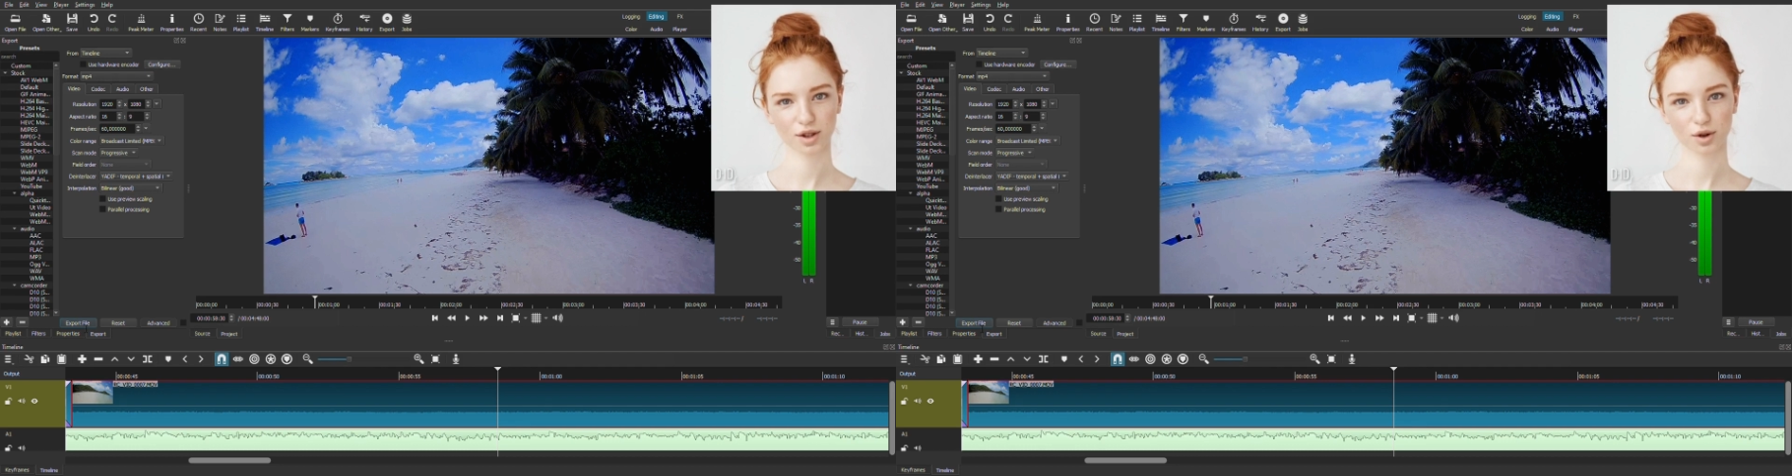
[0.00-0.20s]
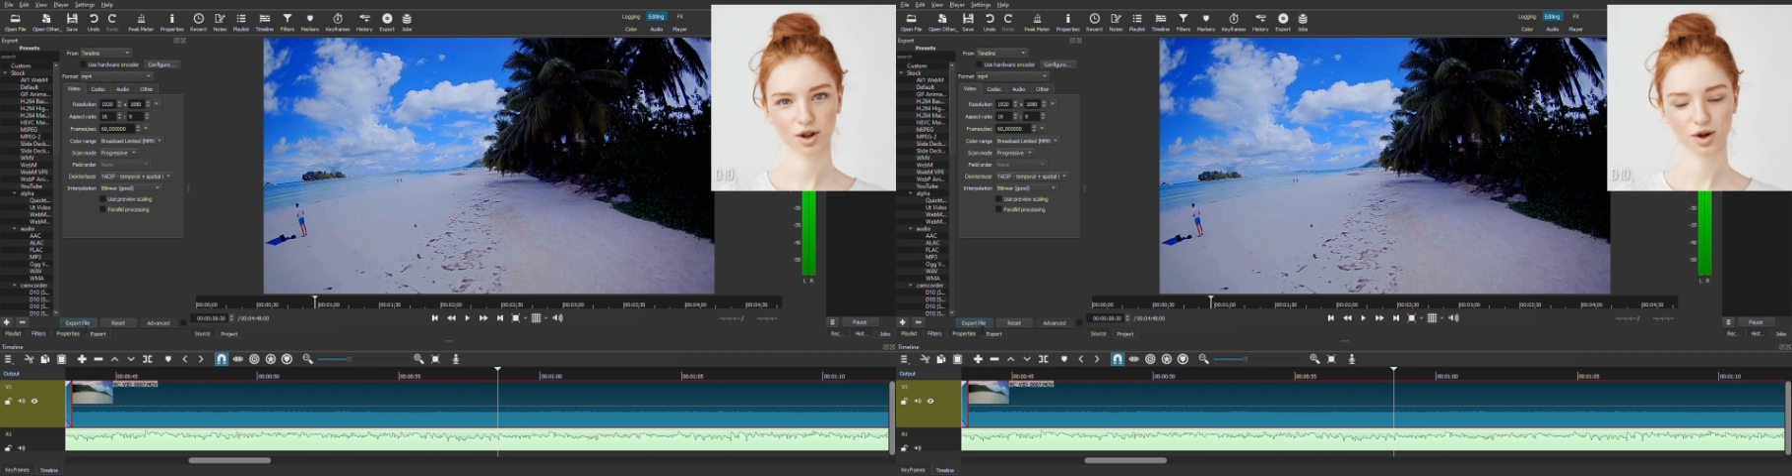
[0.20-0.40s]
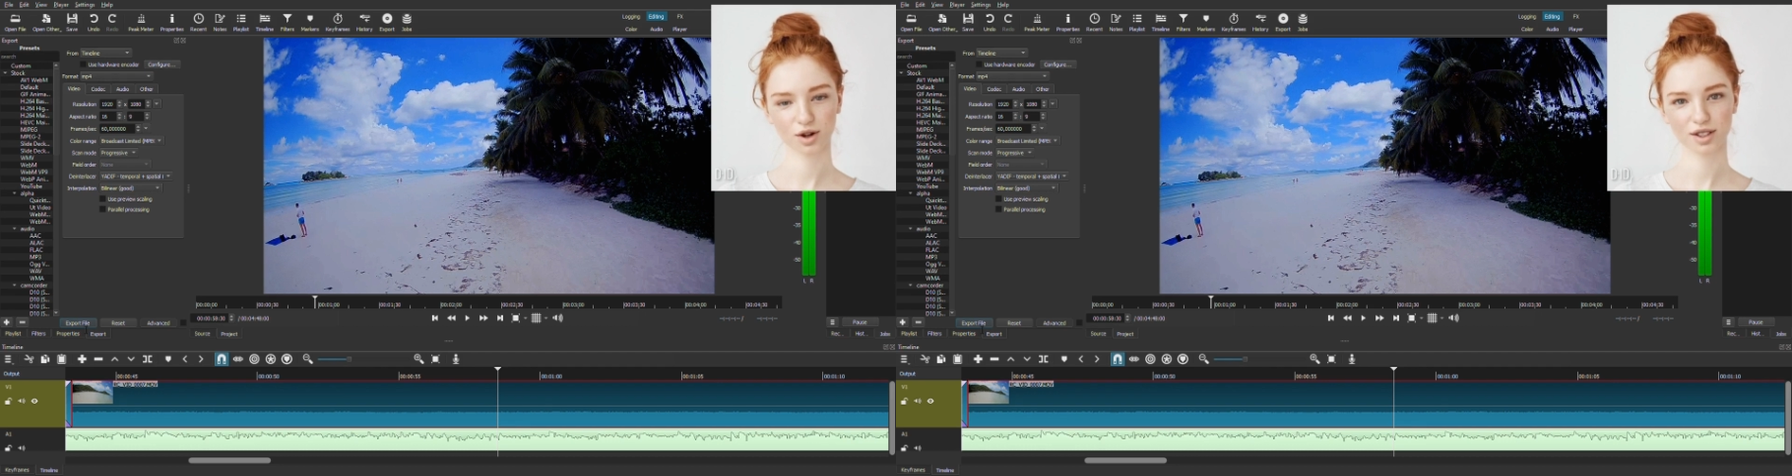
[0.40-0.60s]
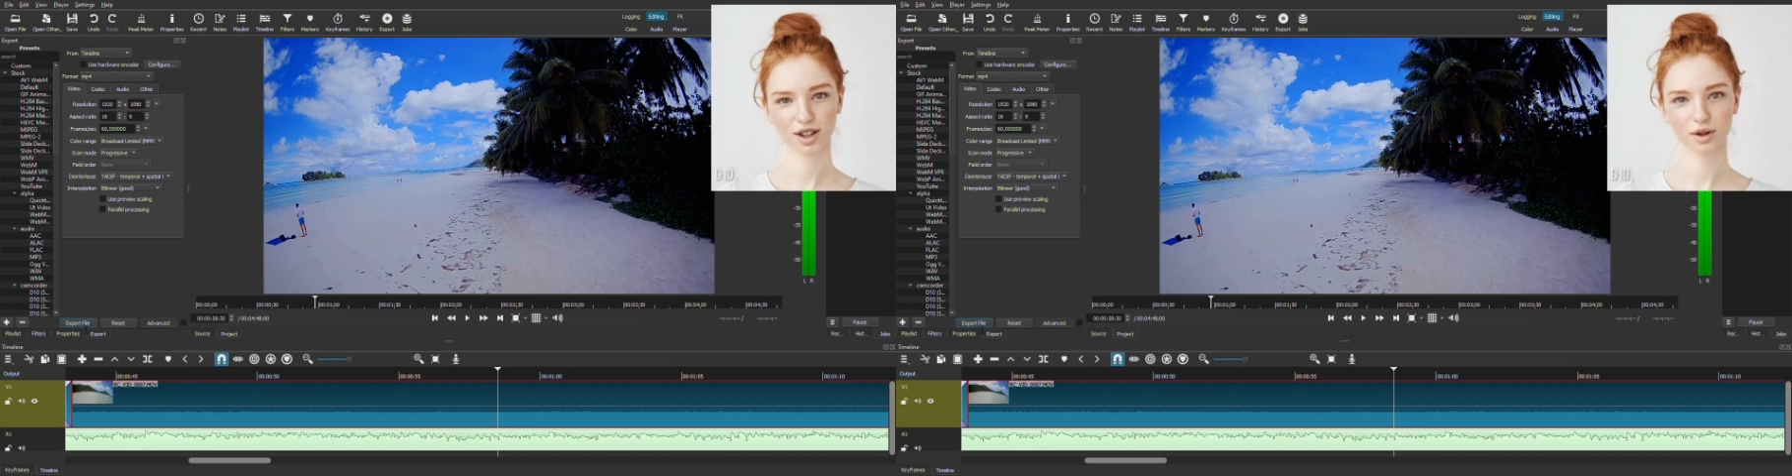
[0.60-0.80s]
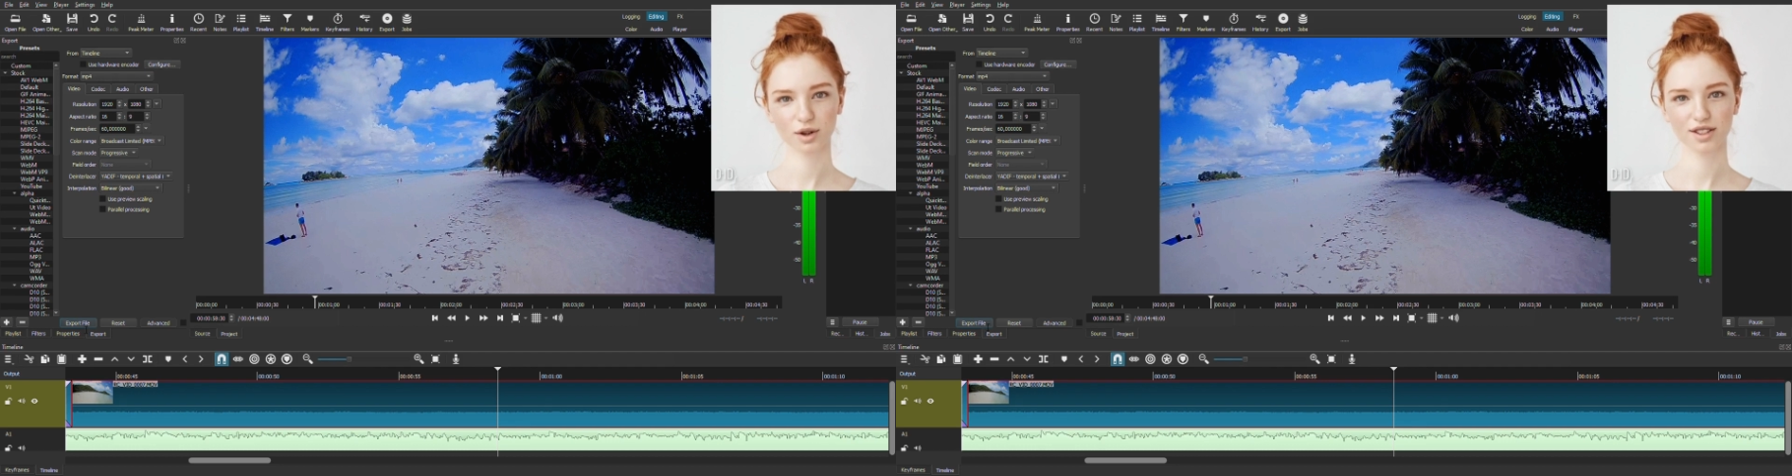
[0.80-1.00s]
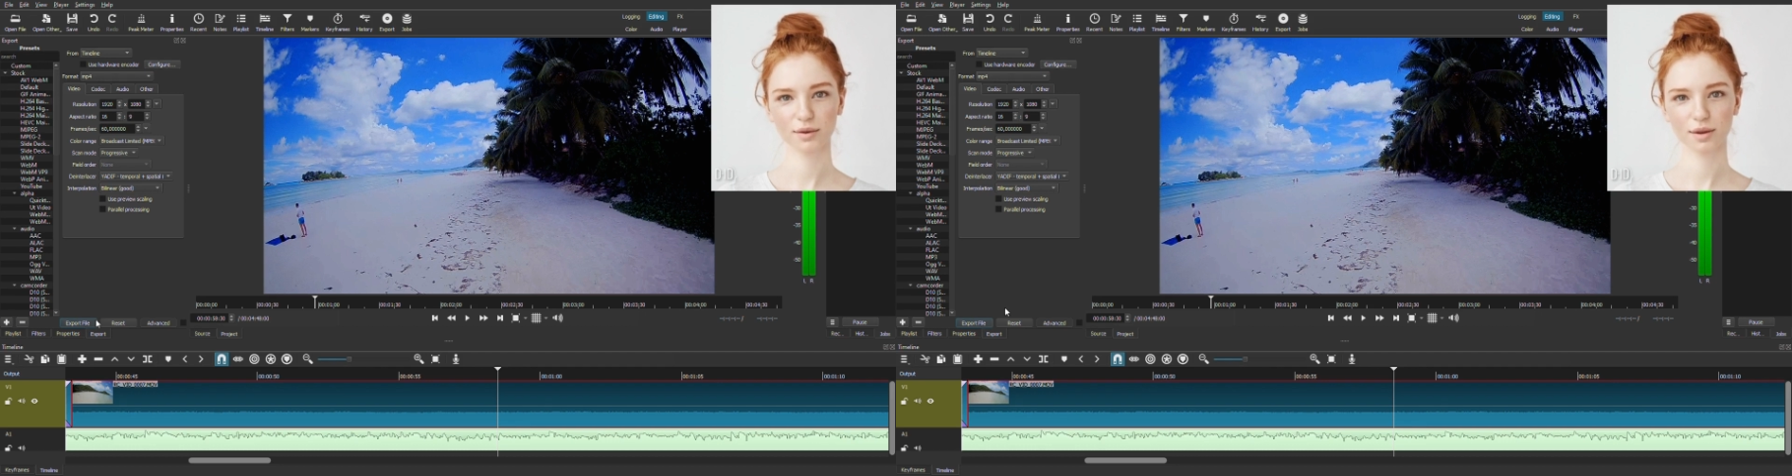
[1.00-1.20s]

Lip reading: You can also use the